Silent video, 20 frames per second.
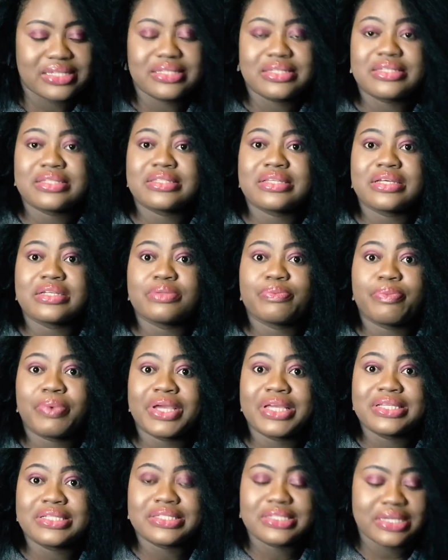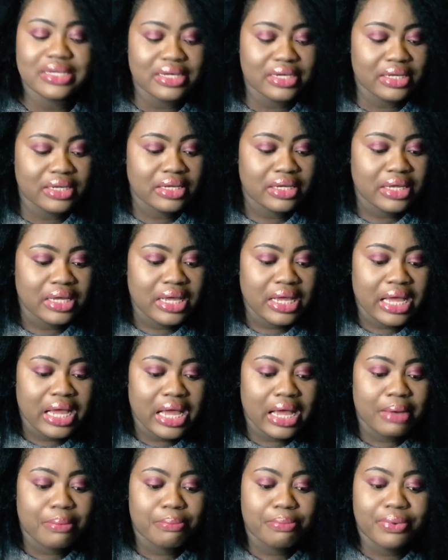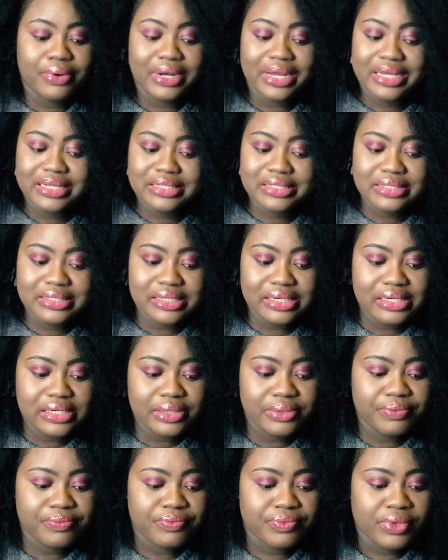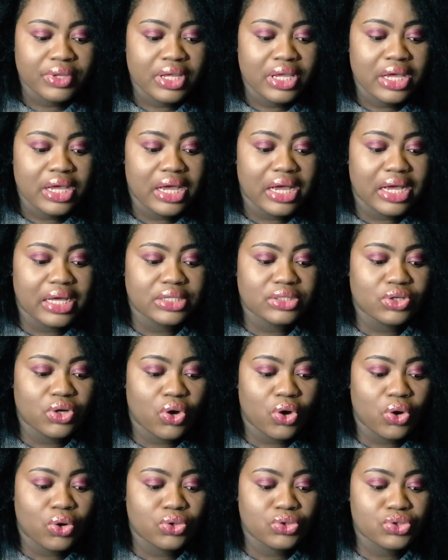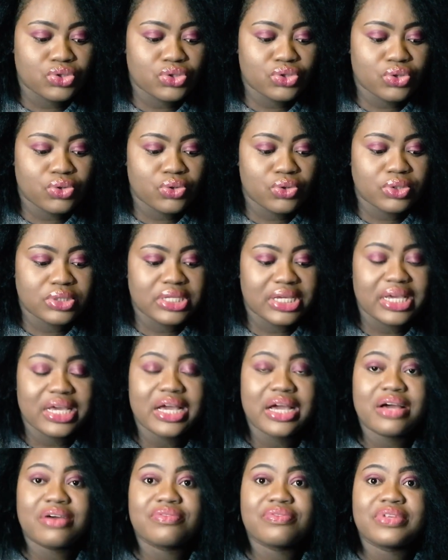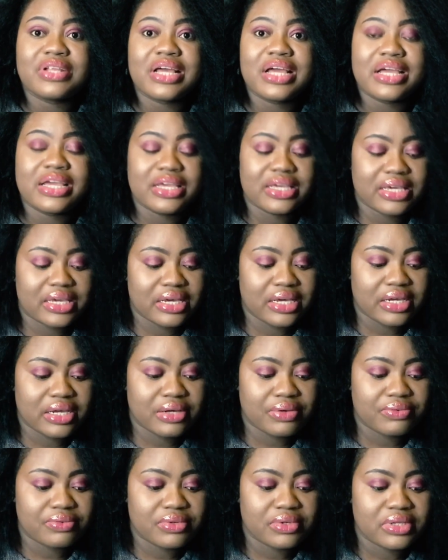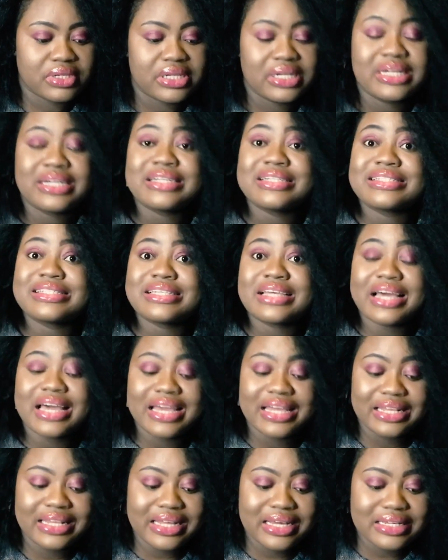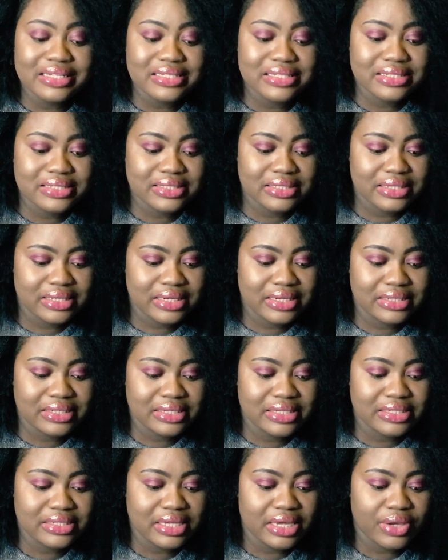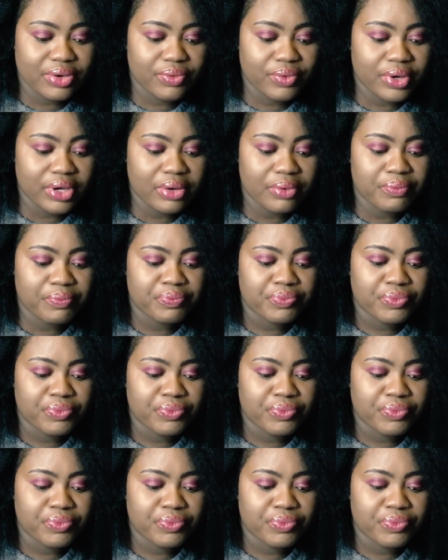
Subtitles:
assistant painter and plaster, and also they have like tilers in this area.